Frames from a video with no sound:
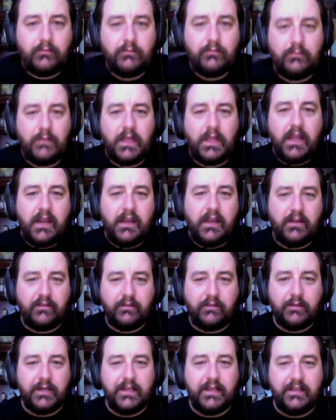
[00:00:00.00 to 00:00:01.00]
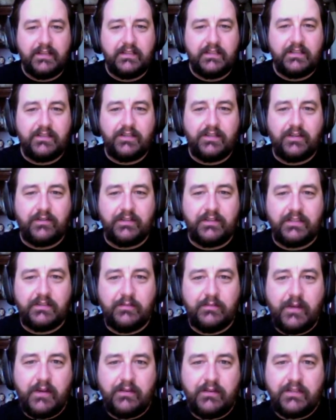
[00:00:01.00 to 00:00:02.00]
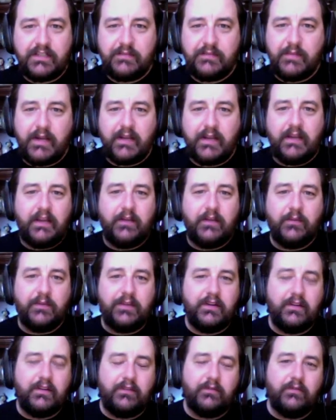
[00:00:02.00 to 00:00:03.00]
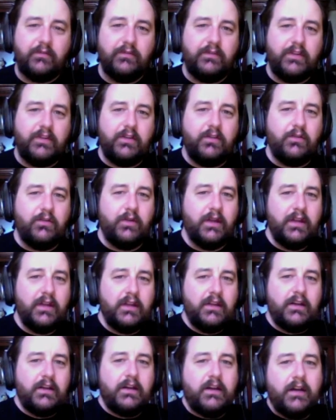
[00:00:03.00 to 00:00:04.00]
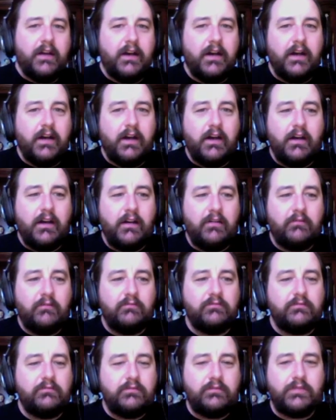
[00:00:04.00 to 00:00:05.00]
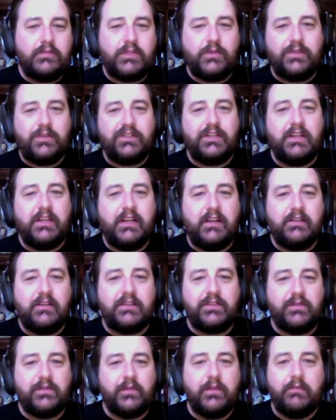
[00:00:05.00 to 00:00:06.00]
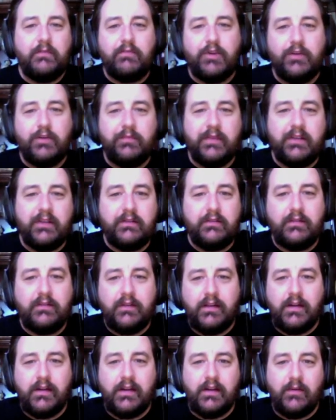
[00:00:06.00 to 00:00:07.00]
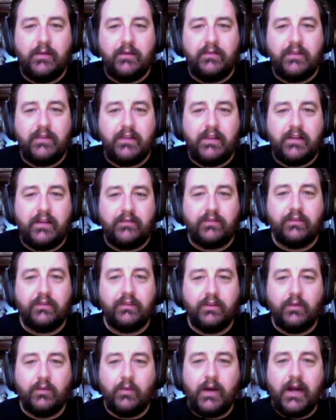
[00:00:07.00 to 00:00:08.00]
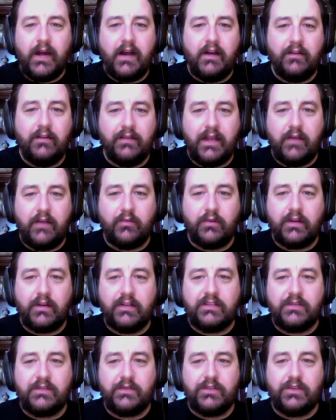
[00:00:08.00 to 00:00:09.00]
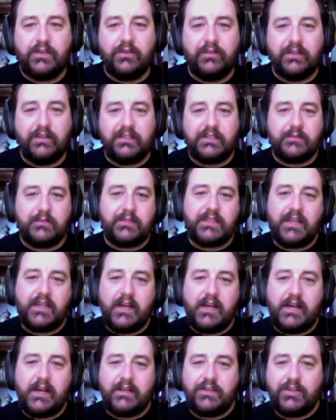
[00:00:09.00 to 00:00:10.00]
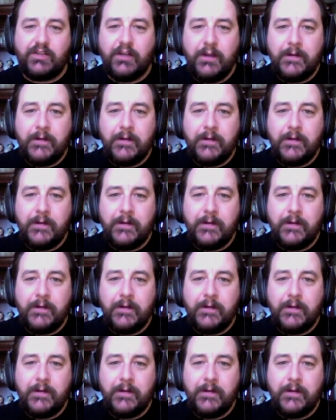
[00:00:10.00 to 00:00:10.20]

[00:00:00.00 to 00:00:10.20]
Hey everybody, this is Jeff the Zymologist back again with another review. Switching gears from the bourbon, we've done that for a little while. Now we're going to switch over to some scotch.